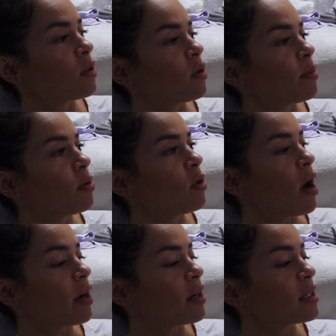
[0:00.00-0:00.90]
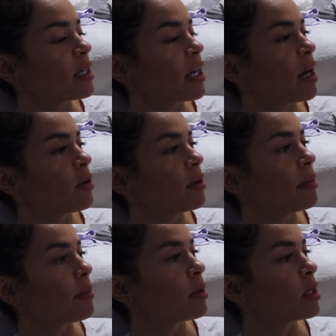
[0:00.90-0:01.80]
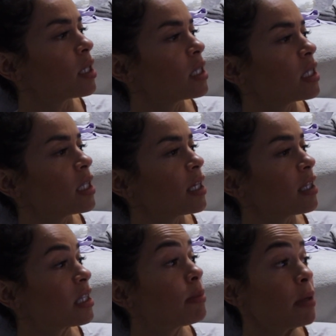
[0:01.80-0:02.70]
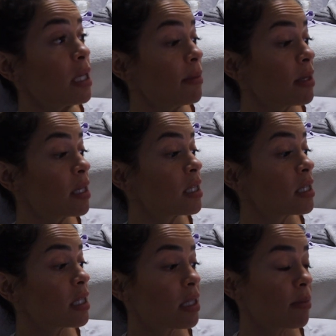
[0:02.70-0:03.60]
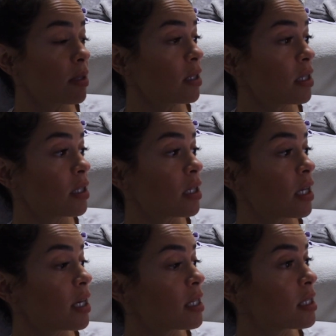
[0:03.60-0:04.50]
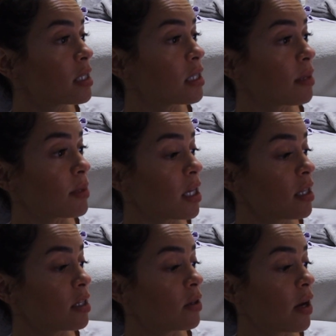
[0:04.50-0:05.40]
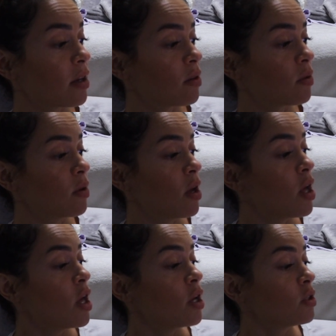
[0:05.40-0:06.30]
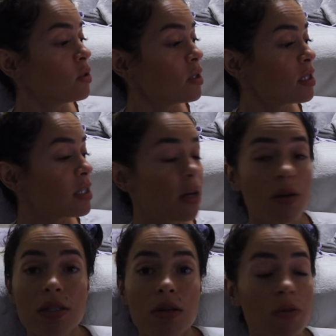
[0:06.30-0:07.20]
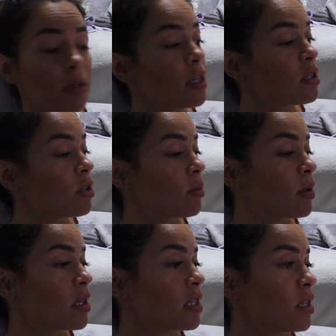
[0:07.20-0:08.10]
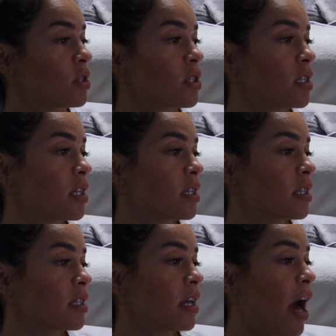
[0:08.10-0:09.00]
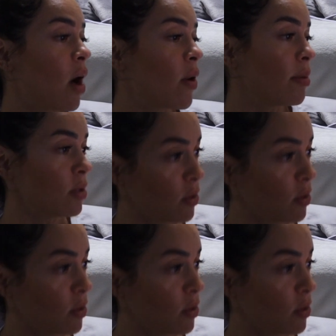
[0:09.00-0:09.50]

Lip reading: or progress. I can't remember. Let's see. It's been a minute since I've been on here, guys. I'm telling you, I don't do this now because I don't need to, but it's interesting to see how I'm